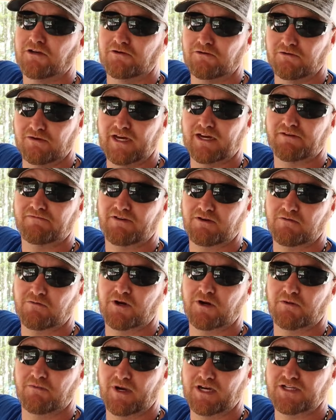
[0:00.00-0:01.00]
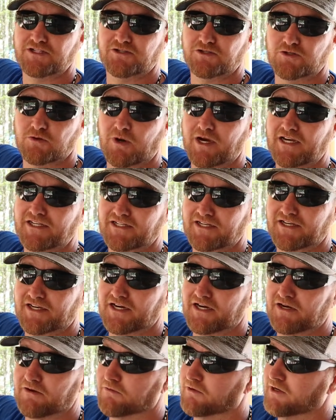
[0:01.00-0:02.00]
you definitely want to measure twice and
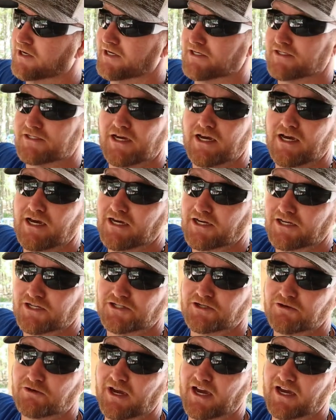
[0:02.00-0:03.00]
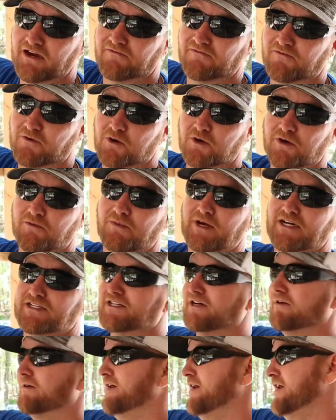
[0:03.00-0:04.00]
cut once, because you can't afford to
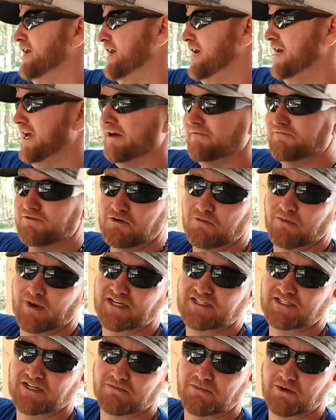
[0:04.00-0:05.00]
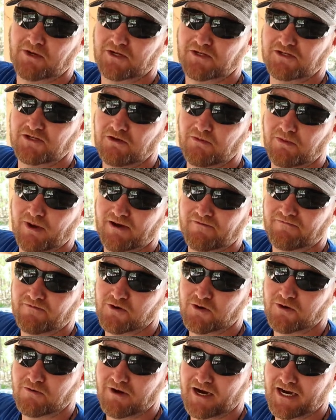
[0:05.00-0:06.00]
mess up. If you mess up on a
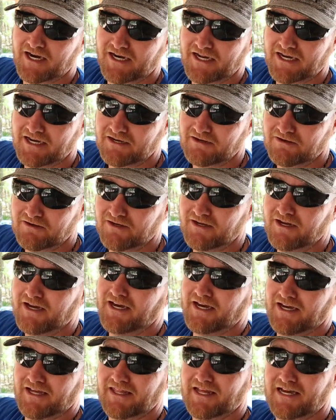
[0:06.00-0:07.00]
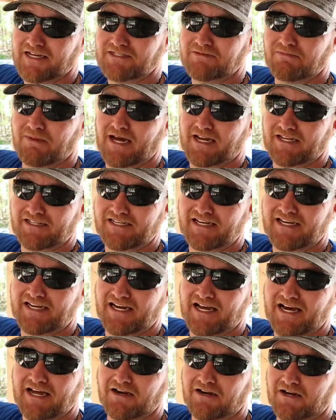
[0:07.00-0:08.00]
2x4 right now, that's about a
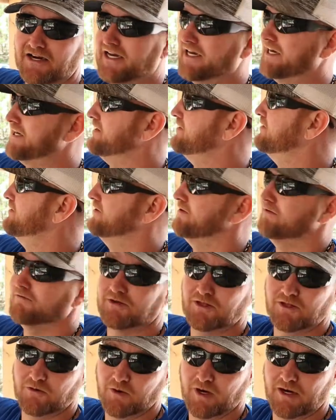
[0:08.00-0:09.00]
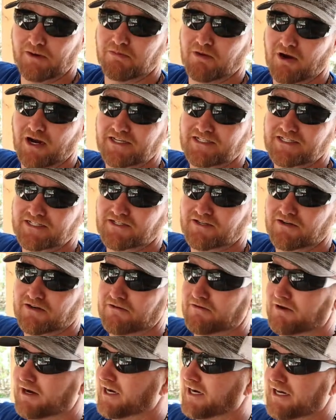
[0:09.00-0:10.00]
$10 hit with the way prices
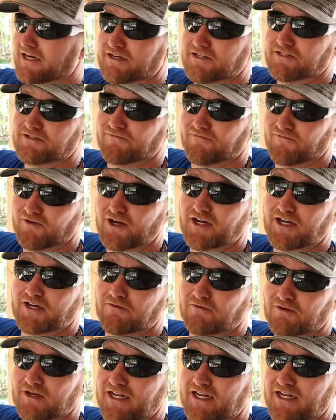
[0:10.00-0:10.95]
are right now. It's freaking